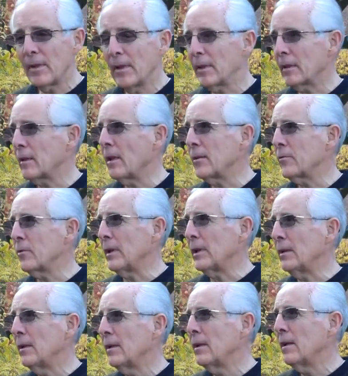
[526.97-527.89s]
the
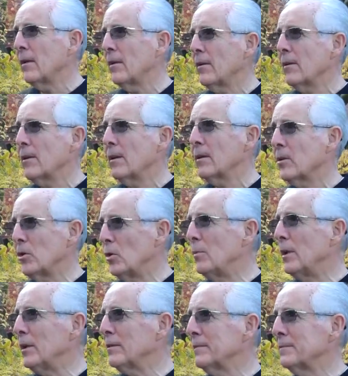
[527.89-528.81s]
country.
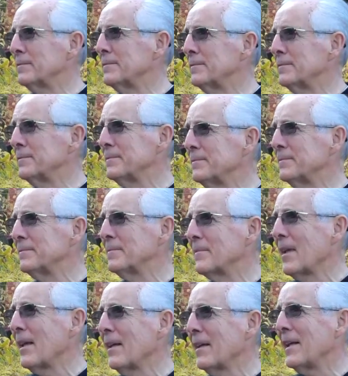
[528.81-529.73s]
Cuba.
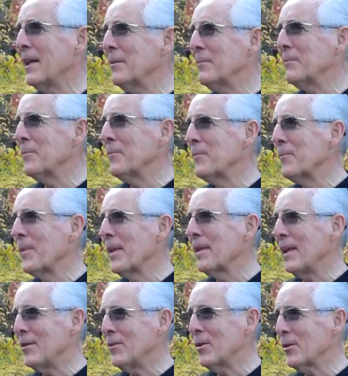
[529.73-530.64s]
Yep,
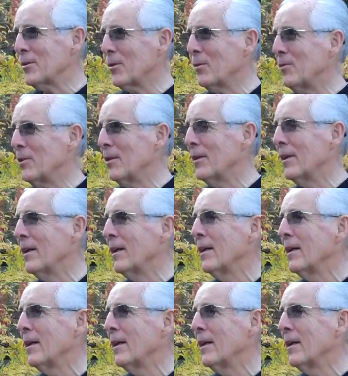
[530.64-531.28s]
they took over.